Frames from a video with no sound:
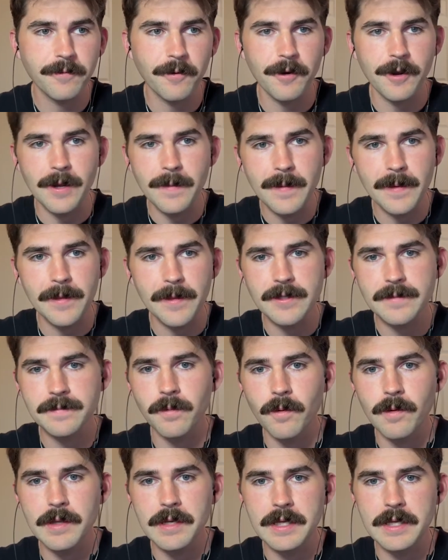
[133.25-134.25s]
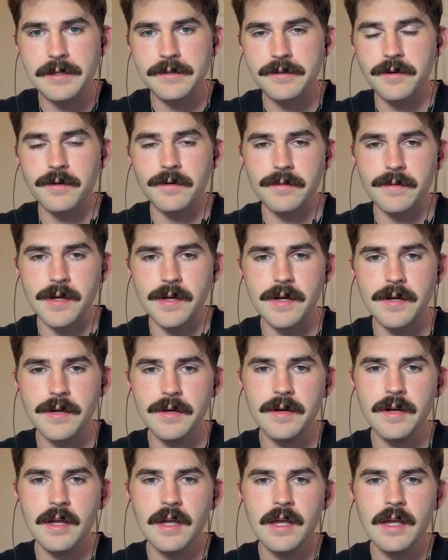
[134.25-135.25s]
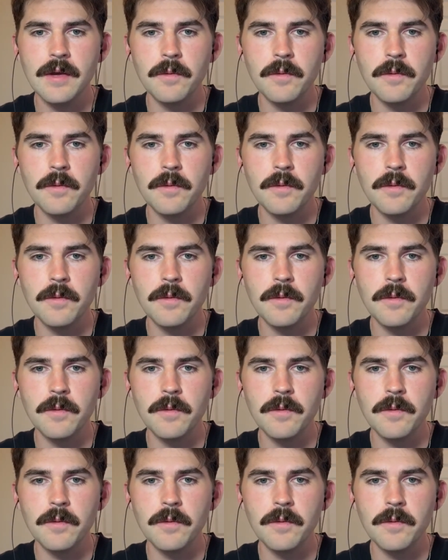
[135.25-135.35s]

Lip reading: for him at this point in his career,